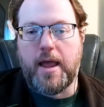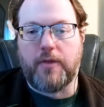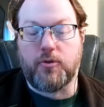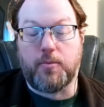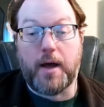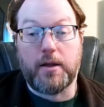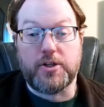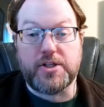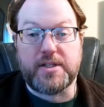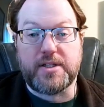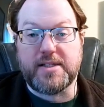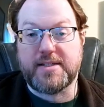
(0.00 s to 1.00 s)

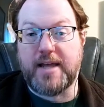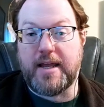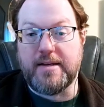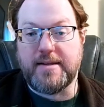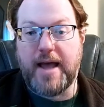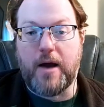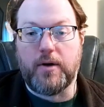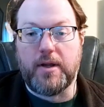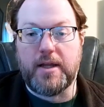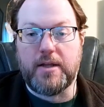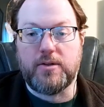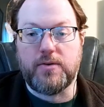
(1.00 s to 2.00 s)
anthropologist is sent
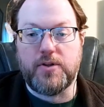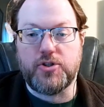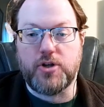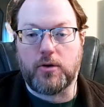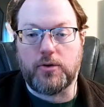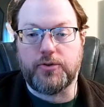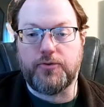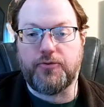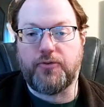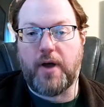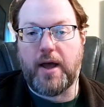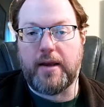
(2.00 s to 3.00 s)
down into the jungle to
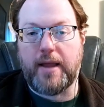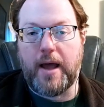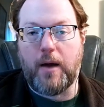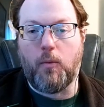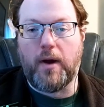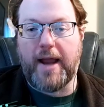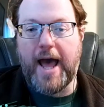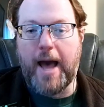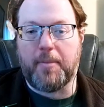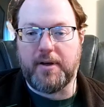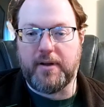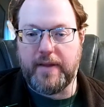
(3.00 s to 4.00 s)
find out what
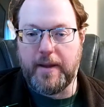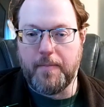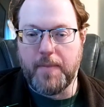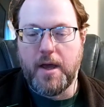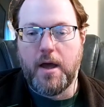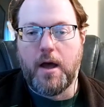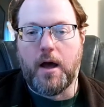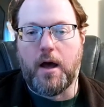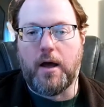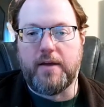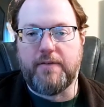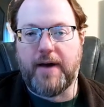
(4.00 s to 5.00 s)
happened to them.
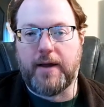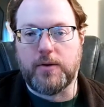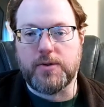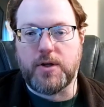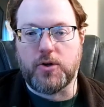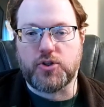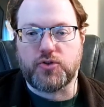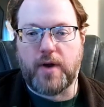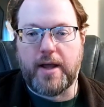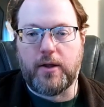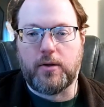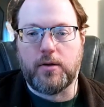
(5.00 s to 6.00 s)
He follows their
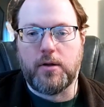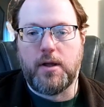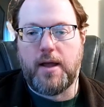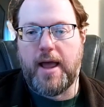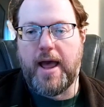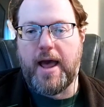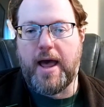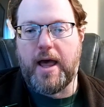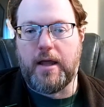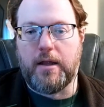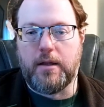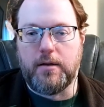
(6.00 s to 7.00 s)
trail
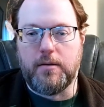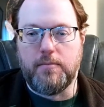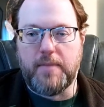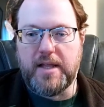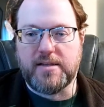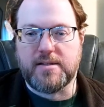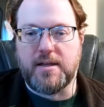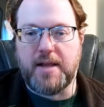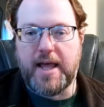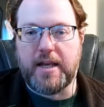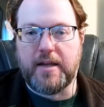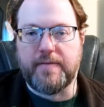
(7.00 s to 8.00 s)
and meets the
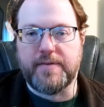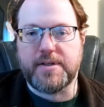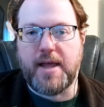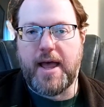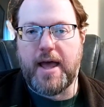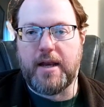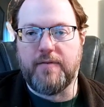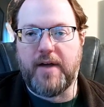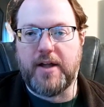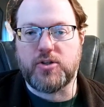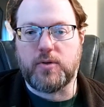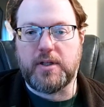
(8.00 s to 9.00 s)
natives and
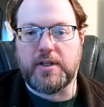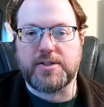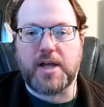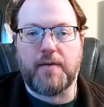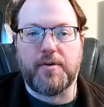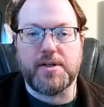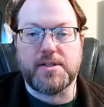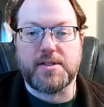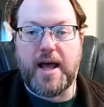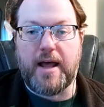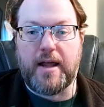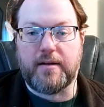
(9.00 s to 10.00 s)
eventually discovers
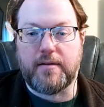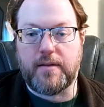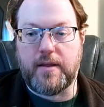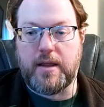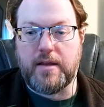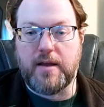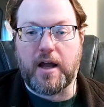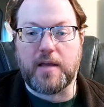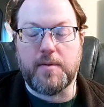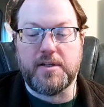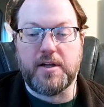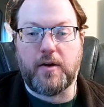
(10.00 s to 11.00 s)
that the
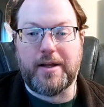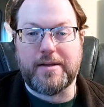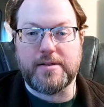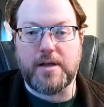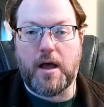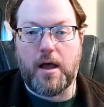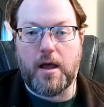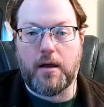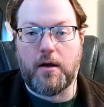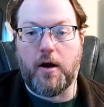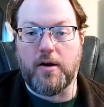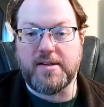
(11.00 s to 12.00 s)
documentarians
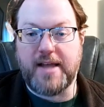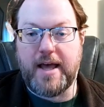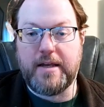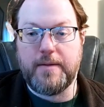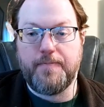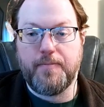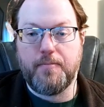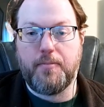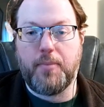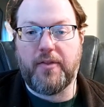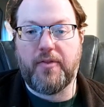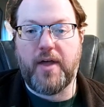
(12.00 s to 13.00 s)
are dead,
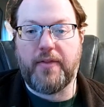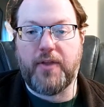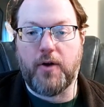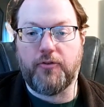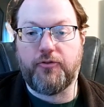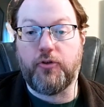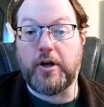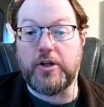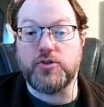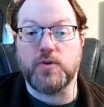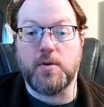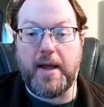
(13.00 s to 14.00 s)
but that their
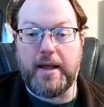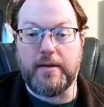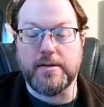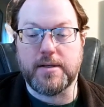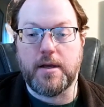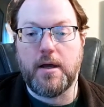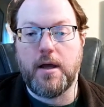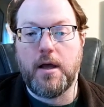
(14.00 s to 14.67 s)
footage remains.